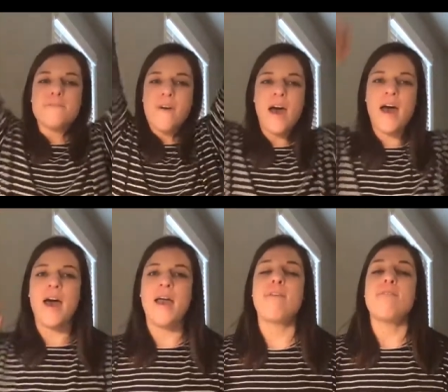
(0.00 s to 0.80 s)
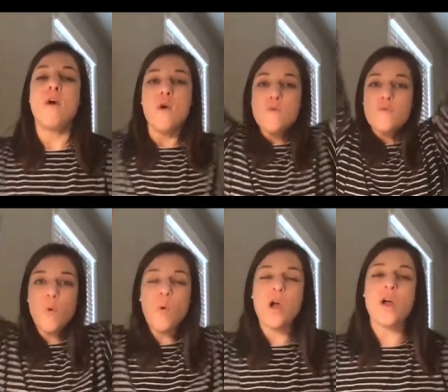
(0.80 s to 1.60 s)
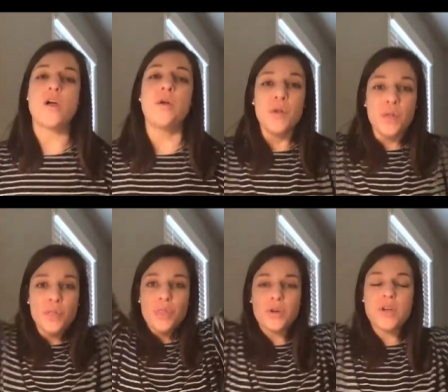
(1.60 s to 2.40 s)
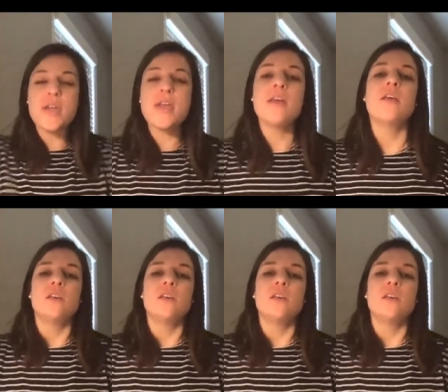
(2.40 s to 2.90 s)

5, 4, 3,